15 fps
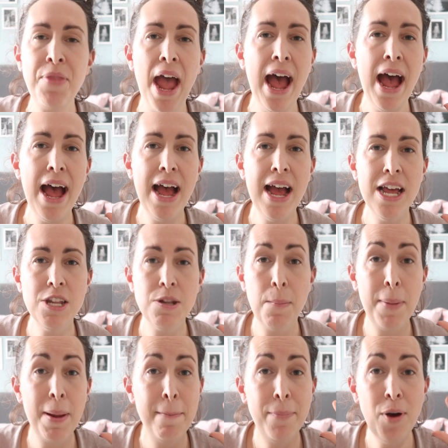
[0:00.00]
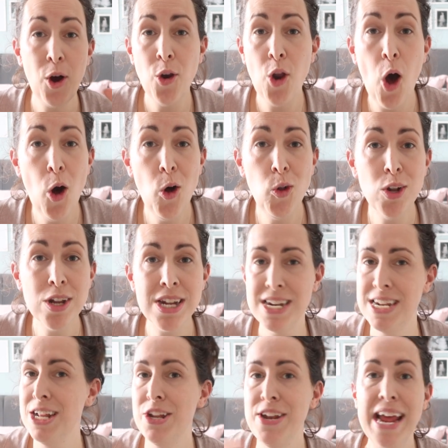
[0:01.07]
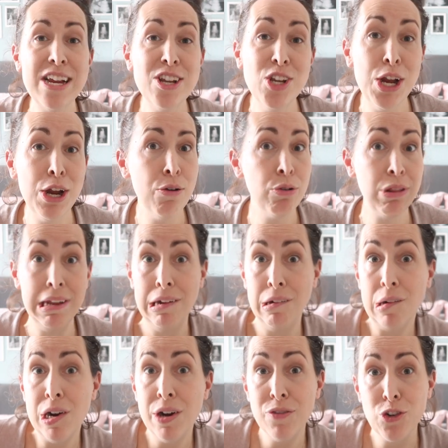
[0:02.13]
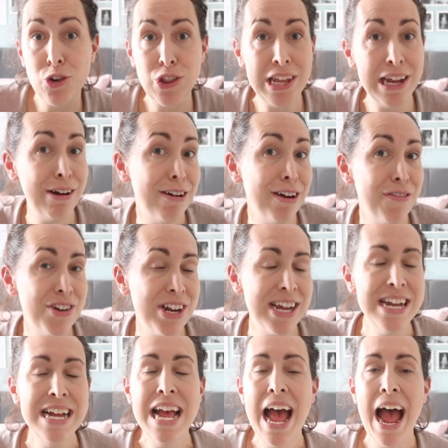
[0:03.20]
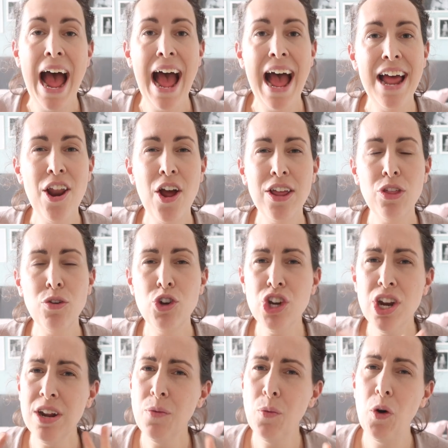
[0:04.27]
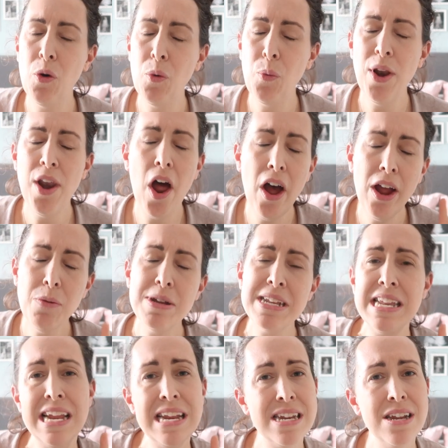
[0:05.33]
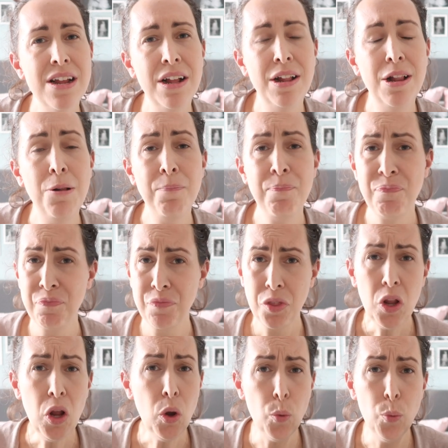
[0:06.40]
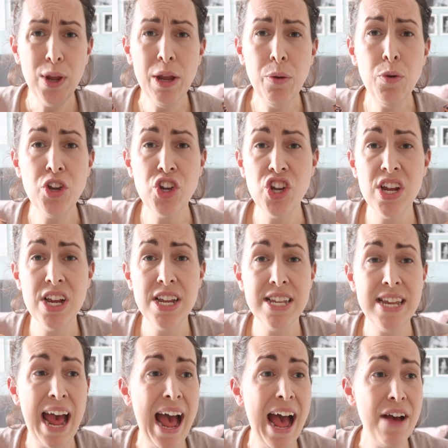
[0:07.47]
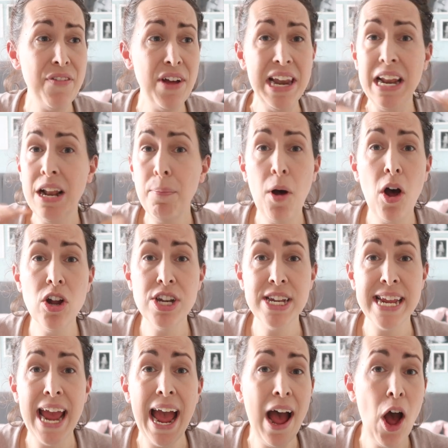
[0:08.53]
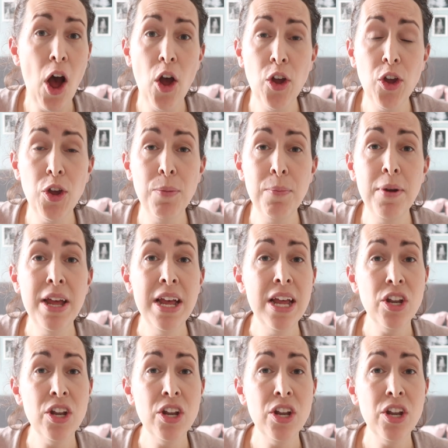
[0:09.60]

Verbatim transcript: has been put on hold until next year or the year after or the year after. And I thought, you know what, when I was little, we would just have a little party at home,